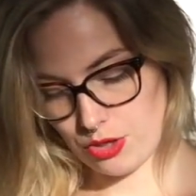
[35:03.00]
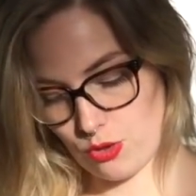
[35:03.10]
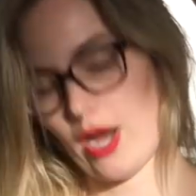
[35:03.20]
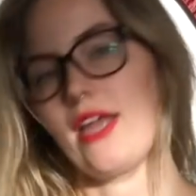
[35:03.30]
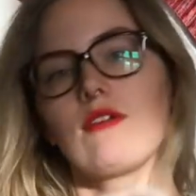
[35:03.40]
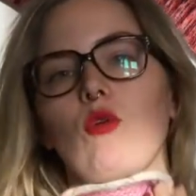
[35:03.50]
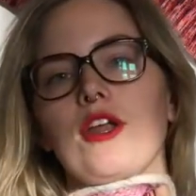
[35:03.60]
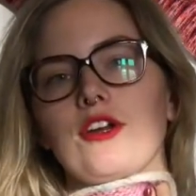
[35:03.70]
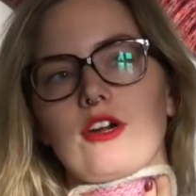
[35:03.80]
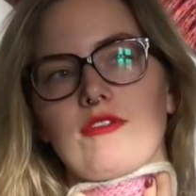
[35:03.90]
with, you kind of
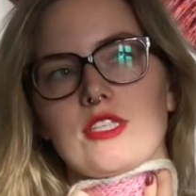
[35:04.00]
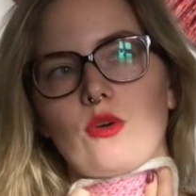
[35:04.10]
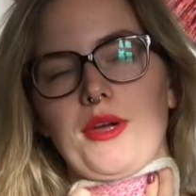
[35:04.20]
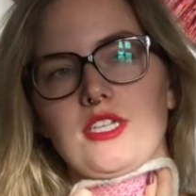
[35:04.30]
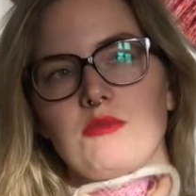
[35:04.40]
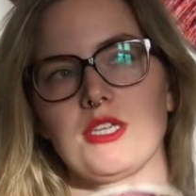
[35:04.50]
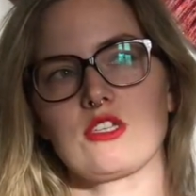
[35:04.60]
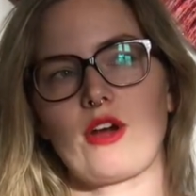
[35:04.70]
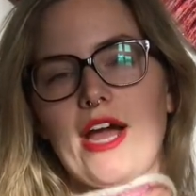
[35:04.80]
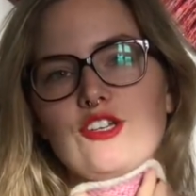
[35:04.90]
wonder if it's going to be
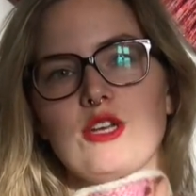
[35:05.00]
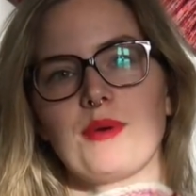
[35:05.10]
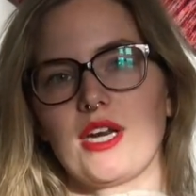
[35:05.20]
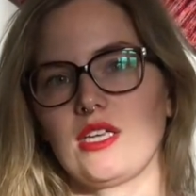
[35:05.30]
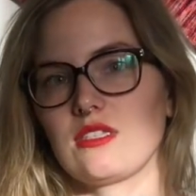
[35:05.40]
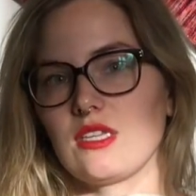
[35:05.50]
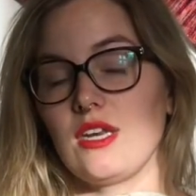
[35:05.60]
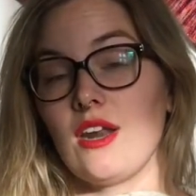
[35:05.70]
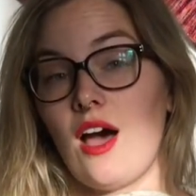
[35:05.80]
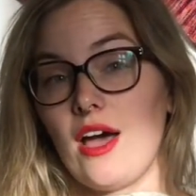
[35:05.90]
scratchy, but it's
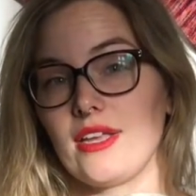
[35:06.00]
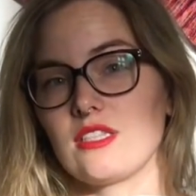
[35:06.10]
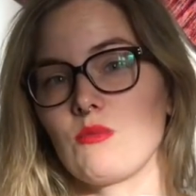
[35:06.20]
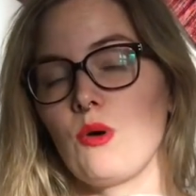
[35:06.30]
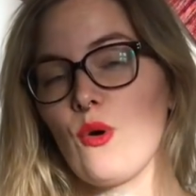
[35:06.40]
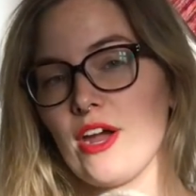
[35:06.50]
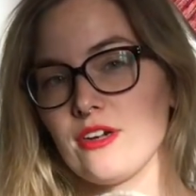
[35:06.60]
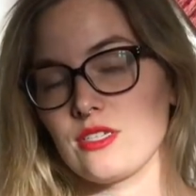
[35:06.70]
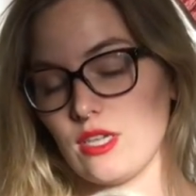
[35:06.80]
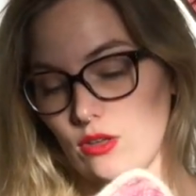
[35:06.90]
not. It's
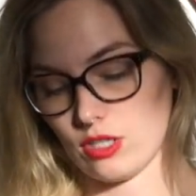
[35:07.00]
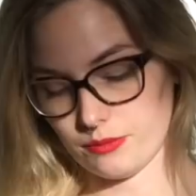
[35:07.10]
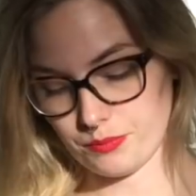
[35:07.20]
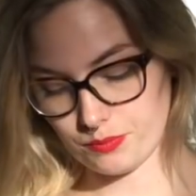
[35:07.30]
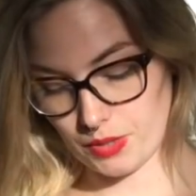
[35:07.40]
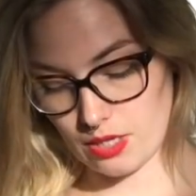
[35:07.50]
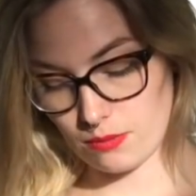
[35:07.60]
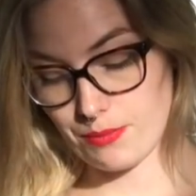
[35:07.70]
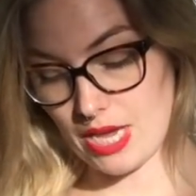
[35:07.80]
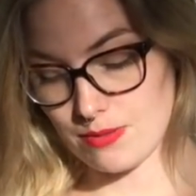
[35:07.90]
mohair silk,
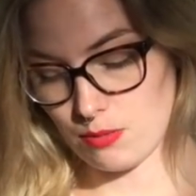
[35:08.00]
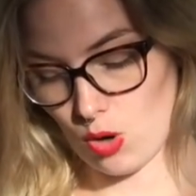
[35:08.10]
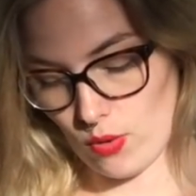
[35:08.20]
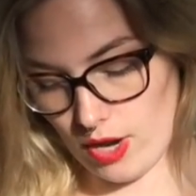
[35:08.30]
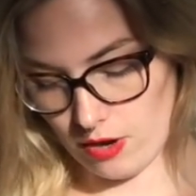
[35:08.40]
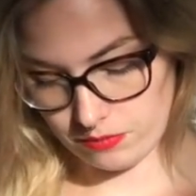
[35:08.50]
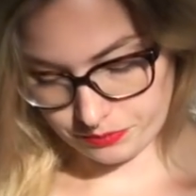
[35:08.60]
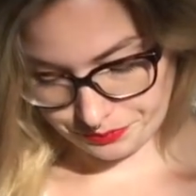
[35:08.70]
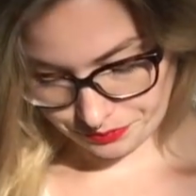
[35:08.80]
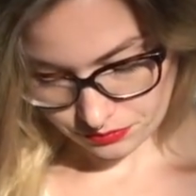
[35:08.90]
baby mohair.
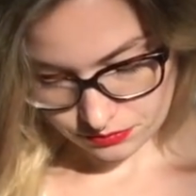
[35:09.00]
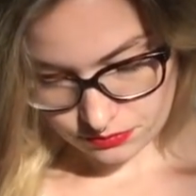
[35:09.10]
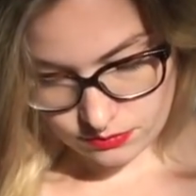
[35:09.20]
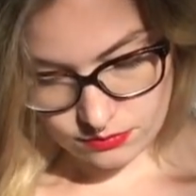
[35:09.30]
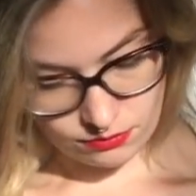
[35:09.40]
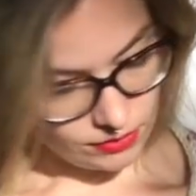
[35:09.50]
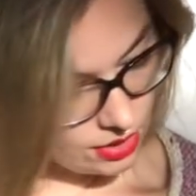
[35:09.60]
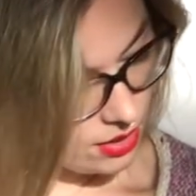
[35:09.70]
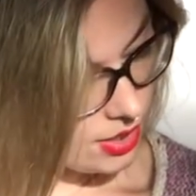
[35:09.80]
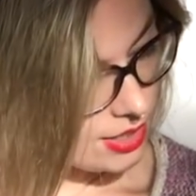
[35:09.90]

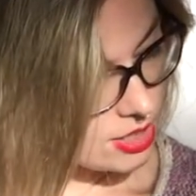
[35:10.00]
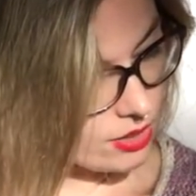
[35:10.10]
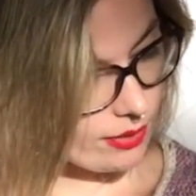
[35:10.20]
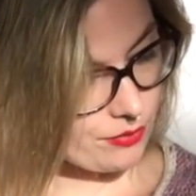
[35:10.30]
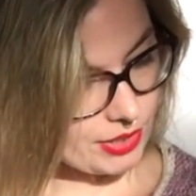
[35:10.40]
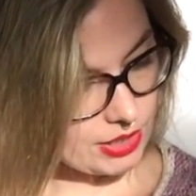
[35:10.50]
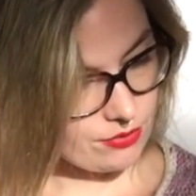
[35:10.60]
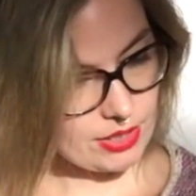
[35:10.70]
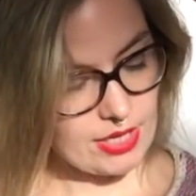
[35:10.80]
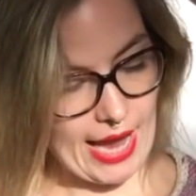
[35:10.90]
So it really,
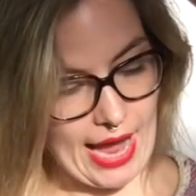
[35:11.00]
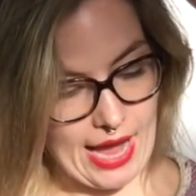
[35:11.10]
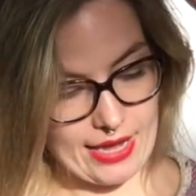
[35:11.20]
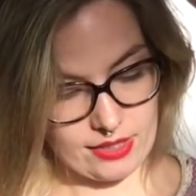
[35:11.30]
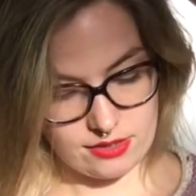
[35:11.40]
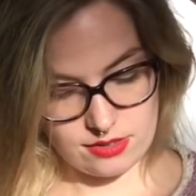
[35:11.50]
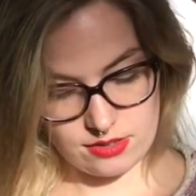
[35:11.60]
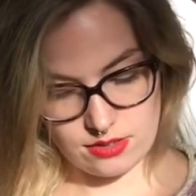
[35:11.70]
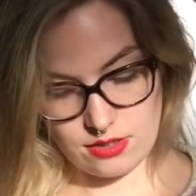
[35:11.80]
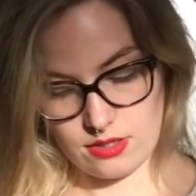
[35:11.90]
really
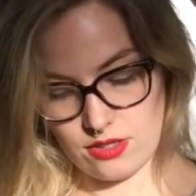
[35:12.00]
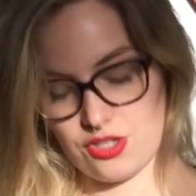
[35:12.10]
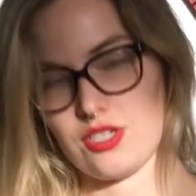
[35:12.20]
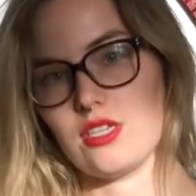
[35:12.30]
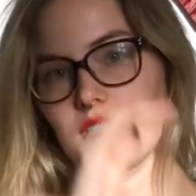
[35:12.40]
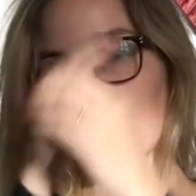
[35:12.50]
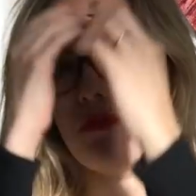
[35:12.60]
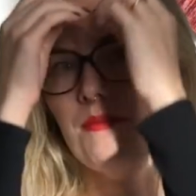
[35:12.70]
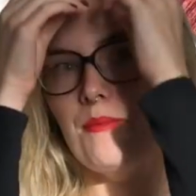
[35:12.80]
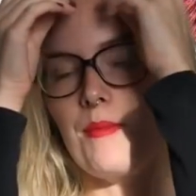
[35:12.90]
adds just this
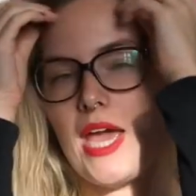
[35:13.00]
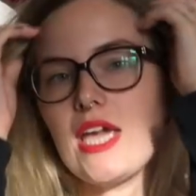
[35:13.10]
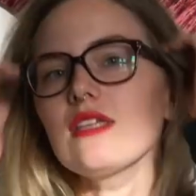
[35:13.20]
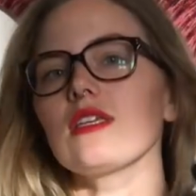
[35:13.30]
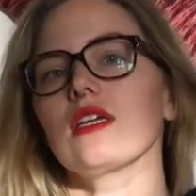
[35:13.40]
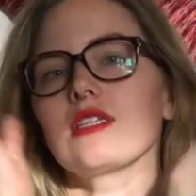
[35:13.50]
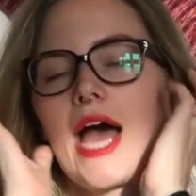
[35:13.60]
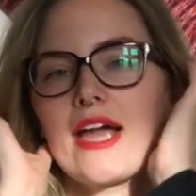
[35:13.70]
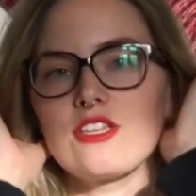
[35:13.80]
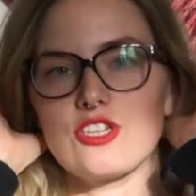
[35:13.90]
amazing
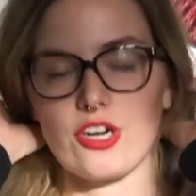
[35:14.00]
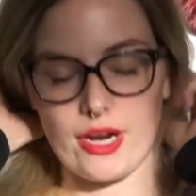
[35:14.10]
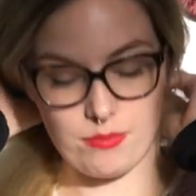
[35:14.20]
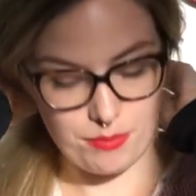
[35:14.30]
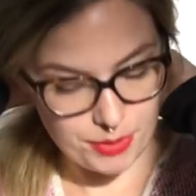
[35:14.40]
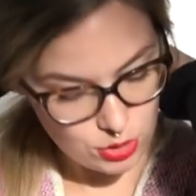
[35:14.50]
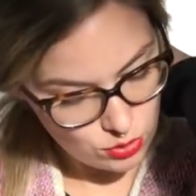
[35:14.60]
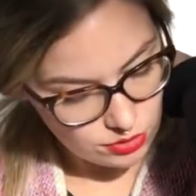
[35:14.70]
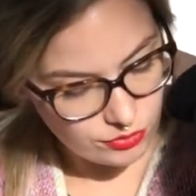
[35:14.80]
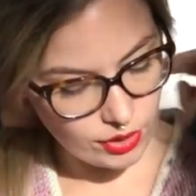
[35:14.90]
texture and
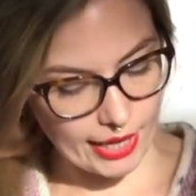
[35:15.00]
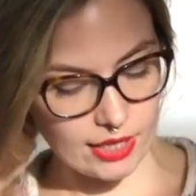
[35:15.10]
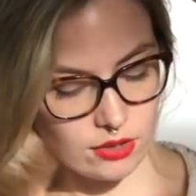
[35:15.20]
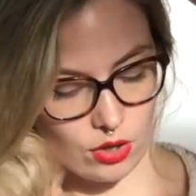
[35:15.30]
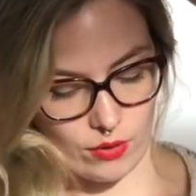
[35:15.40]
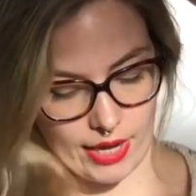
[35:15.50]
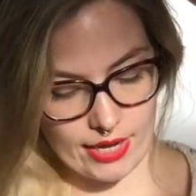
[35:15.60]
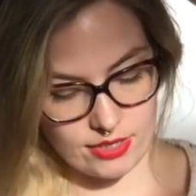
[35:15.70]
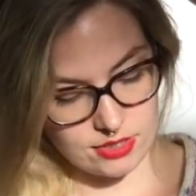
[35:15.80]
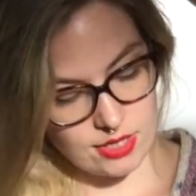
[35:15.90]
beautiful halo.
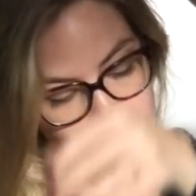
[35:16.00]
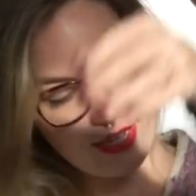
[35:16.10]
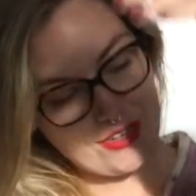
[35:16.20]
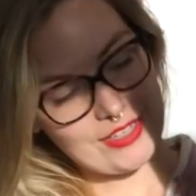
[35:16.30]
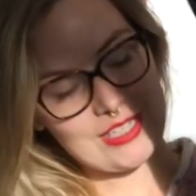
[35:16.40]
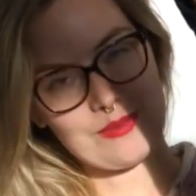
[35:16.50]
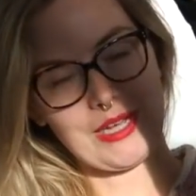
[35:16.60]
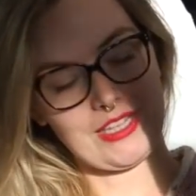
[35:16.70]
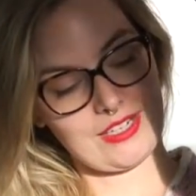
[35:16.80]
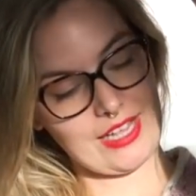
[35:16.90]
And you can see
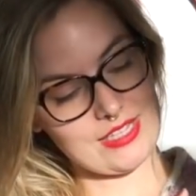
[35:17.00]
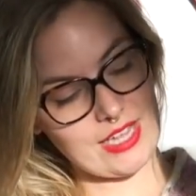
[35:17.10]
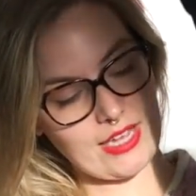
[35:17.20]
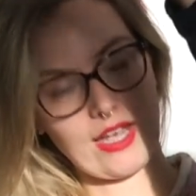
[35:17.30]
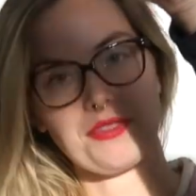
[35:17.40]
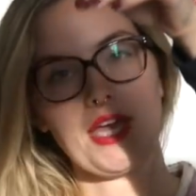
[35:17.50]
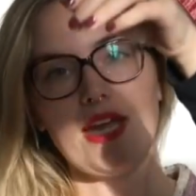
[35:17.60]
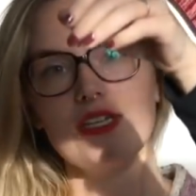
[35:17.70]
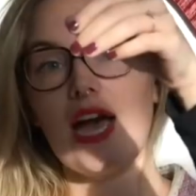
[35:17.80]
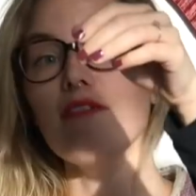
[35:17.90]
my little ends hanging out the
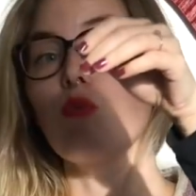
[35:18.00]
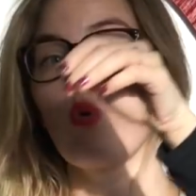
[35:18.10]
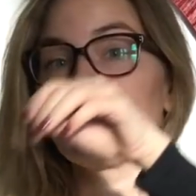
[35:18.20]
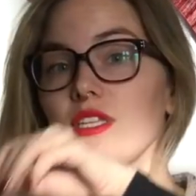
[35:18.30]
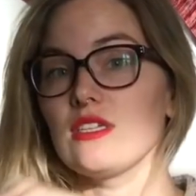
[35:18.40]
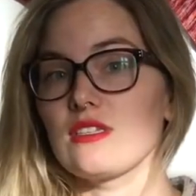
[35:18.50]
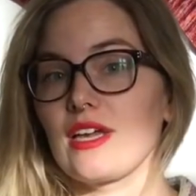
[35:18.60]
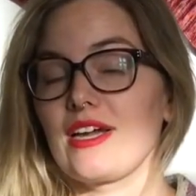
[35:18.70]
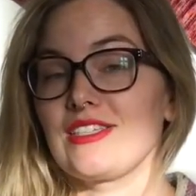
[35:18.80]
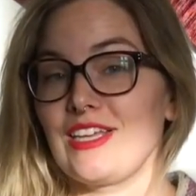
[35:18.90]
end. I've worn this,
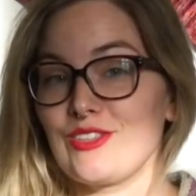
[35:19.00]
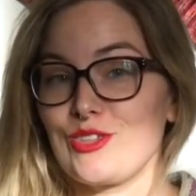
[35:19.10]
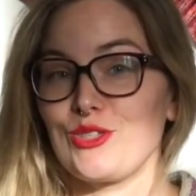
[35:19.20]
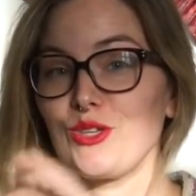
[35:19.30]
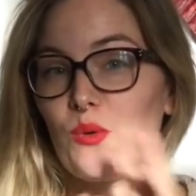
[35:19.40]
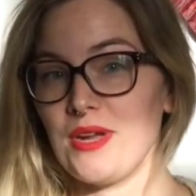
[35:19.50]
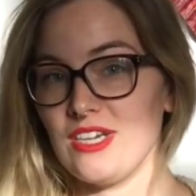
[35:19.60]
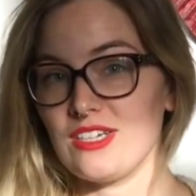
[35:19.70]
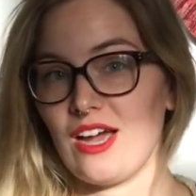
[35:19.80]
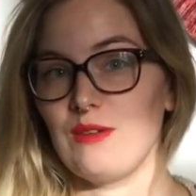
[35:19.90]
like I said, so
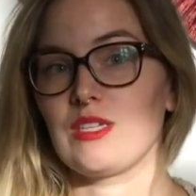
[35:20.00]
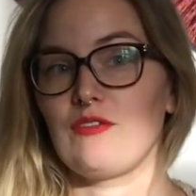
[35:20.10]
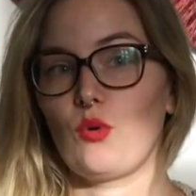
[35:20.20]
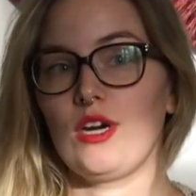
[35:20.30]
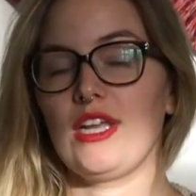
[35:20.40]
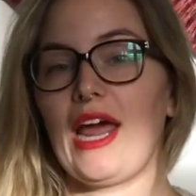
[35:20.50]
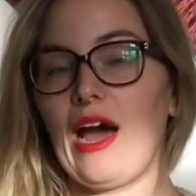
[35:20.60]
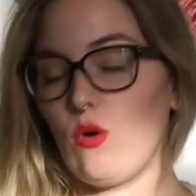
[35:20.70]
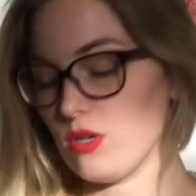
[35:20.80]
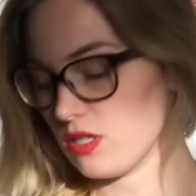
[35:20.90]
many times. I've worn it
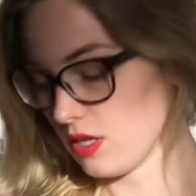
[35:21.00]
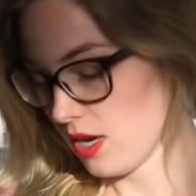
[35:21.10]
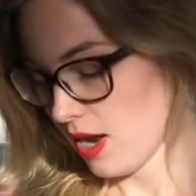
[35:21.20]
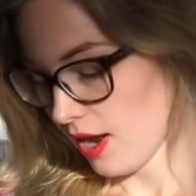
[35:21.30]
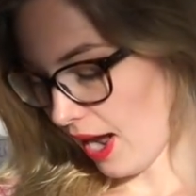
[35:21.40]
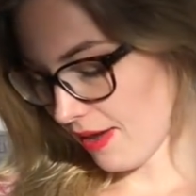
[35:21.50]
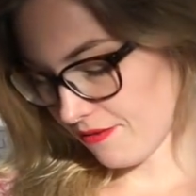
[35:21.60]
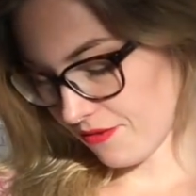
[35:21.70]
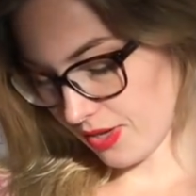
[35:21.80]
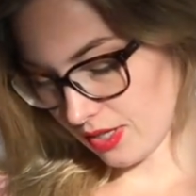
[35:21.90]
out. I
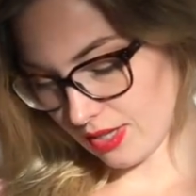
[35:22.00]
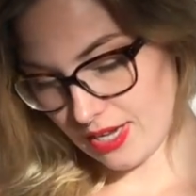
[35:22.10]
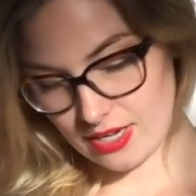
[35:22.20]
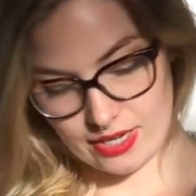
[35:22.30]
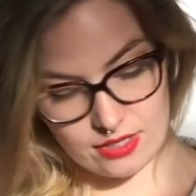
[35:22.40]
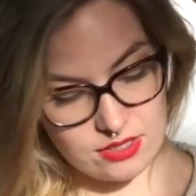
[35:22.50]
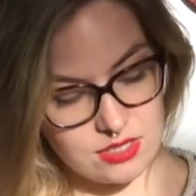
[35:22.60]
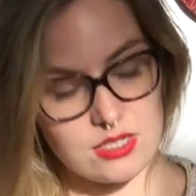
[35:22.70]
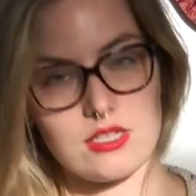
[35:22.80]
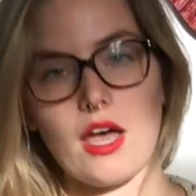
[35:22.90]
feel like it's
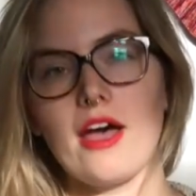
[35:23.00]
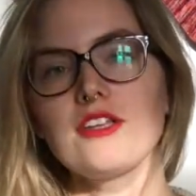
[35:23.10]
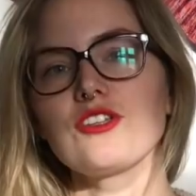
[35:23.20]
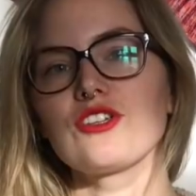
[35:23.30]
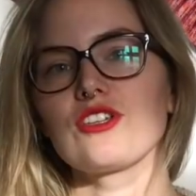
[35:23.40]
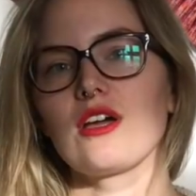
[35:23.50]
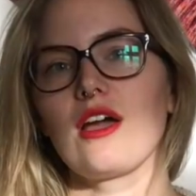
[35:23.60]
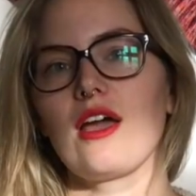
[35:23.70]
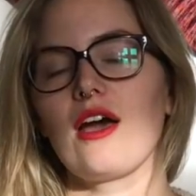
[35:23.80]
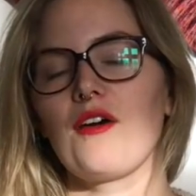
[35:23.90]
such
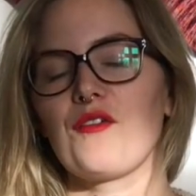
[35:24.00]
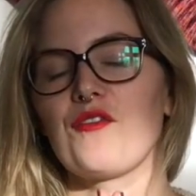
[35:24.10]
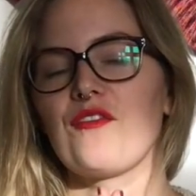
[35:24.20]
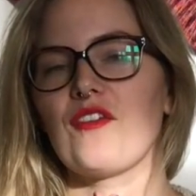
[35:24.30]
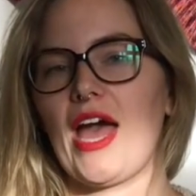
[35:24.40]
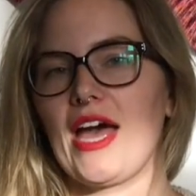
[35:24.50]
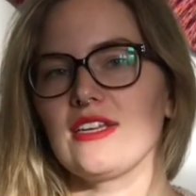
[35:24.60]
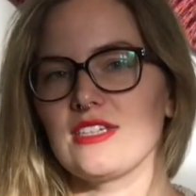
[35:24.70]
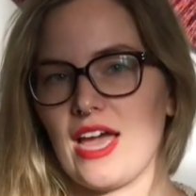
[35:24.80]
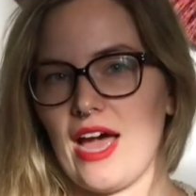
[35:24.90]
a
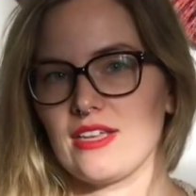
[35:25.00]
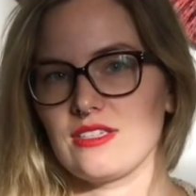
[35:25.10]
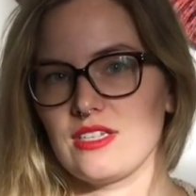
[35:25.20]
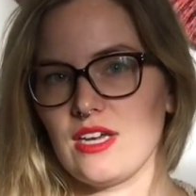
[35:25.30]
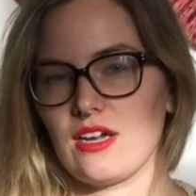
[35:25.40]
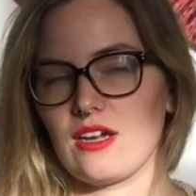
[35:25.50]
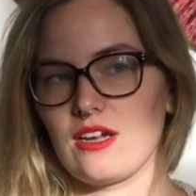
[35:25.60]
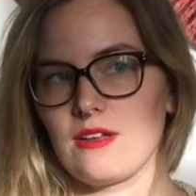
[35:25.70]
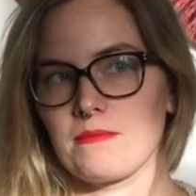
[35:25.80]
fantastic